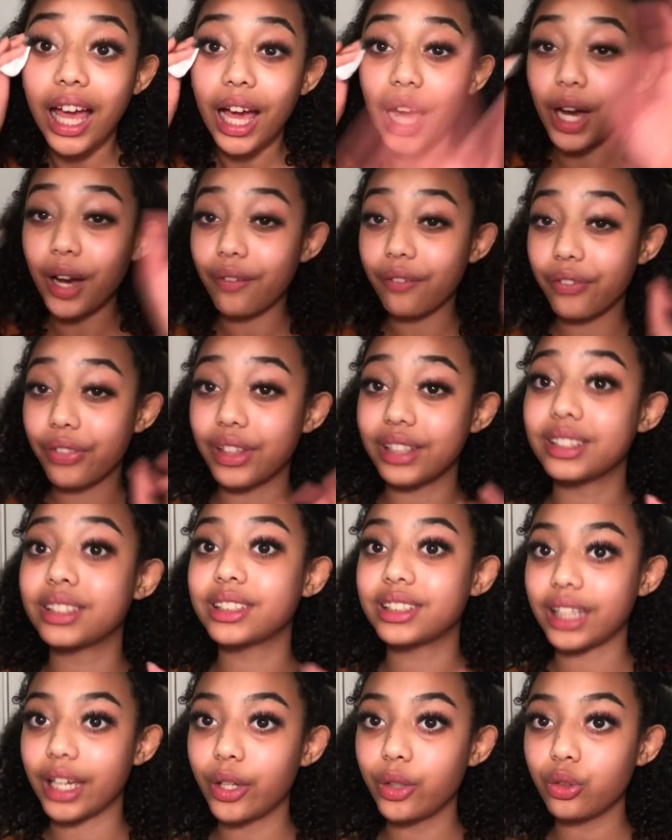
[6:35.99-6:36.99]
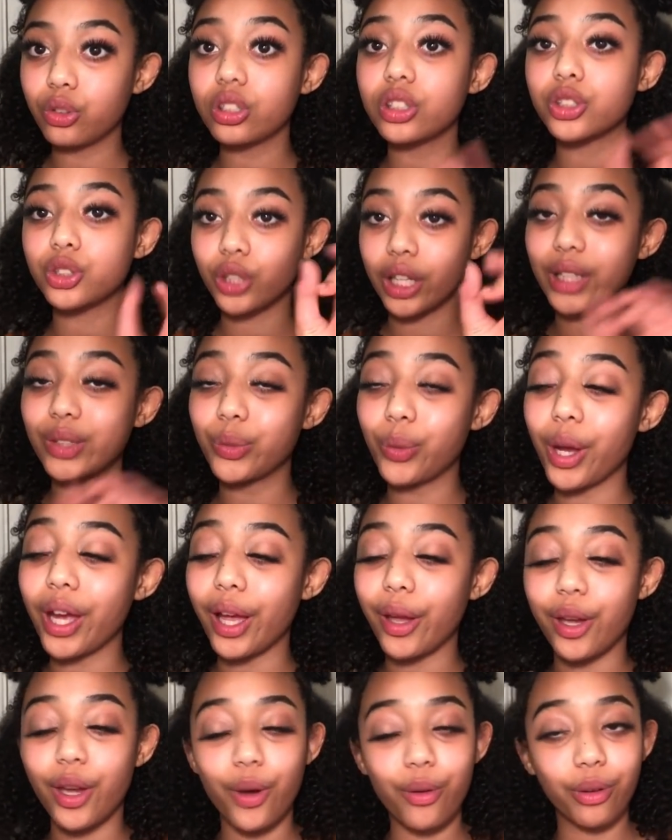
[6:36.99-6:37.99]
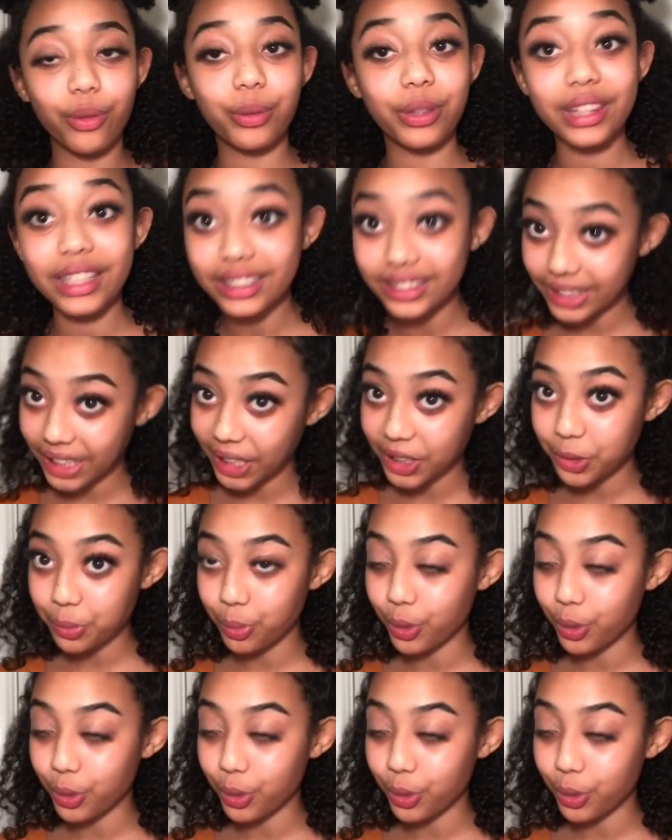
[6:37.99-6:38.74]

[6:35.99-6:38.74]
of the scent, so that's why I go in with this next